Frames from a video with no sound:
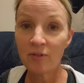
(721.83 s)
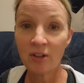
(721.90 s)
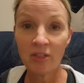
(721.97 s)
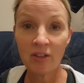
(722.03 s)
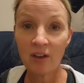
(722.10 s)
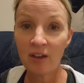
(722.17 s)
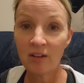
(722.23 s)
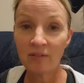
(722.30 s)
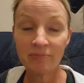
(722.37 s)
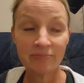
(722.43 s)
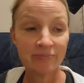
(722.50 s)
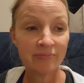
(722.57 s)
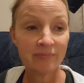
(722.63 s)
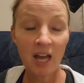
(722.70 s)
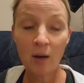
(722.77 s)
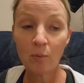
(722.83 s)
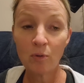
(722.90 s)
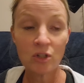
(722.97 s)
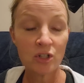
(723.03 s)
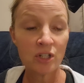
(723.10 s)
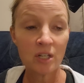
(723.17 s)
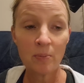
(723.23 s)
everything. I will
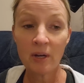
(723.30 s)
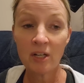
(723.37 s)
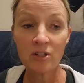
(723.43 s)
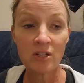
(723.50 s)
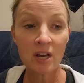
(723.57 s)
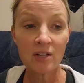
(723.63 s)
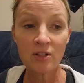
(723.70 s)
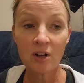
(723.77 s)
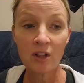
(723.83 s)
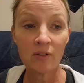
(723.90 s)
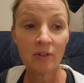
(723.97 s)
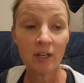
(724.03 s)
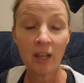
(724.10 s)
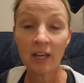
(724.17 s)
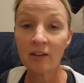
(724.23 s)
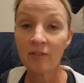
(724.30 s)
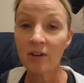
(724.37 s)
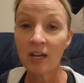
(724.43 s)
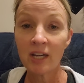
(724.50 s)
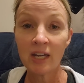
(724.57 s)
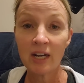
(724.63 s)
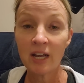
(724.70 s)
just demonetize all of it. Like if
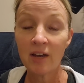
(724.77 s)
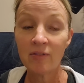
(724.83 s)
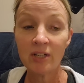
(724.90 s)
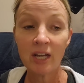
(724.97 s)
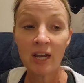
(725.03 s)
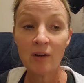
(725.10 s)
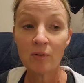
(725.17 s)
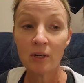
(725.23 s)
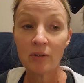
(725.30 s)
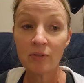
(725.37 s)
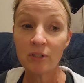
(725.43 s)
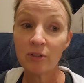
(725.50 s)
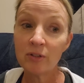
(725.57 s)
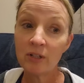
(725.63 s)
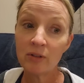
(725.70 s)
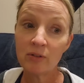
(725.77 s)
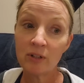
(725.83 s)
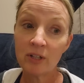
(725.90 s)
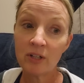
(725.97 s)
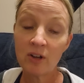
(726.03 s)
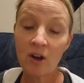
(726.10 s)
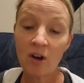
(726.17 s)
I can't have any ad revenue, neither
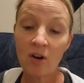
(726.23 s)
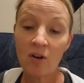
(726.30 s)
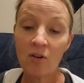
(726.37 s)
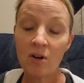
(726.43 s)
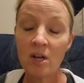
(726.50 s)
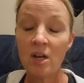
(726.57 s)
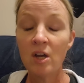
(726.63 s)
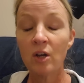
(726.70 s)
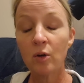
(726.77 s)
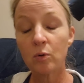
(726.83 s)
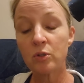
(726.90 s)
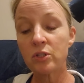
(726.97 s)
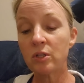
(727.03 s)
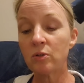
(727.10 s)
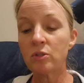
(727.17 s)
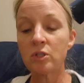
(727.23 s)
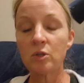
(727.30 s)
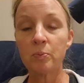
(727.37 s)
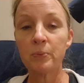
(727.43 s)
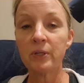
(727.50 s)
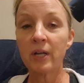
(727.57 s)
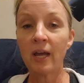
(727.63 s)
can y'all. Of course, they'll
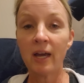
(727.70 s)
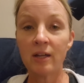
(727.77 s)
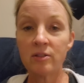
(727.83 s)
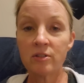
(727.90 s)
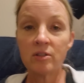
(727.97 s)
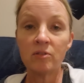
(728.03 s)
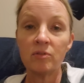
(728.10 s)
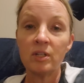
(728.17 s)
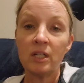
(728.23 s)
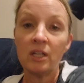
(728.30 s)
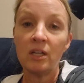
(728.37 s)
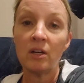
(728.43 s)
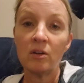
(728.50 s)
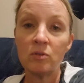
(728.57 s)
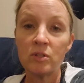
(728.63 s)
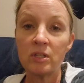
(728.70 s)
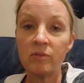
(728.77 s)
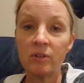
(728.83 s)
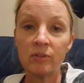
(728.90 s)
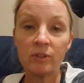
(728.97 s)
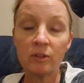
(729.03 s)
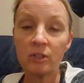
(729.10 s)
still put ads in the videos.
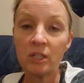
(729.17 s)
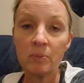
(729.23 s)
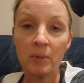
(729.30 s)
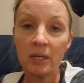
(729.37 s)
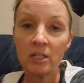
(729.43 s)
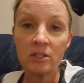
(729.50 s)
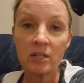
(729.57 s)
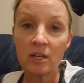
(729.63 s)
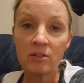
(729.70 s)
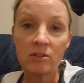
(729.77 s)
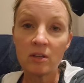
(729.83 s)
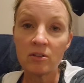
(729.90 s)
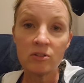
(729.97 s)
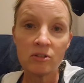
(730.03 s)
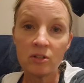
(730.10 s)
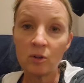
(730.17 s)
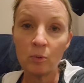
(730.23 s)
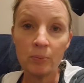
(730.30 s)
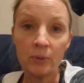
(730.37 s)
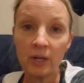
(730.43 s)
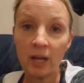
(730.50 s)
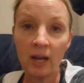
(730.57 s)
Even if they're demonetized, they
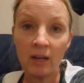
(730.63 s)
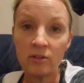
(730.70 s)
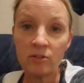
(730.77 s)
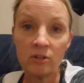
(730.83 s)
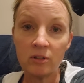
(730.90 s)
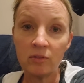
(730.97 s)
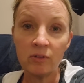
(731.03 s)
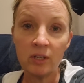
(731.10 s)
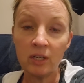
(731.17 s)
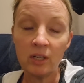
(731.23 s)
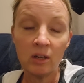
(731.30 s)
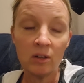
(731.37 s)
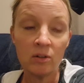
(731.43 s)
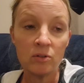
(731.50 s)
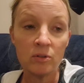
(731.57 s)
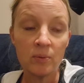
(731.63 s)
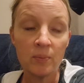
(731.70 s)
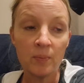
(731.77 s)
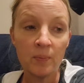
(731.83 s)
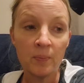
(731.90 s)
still put ads in the videos.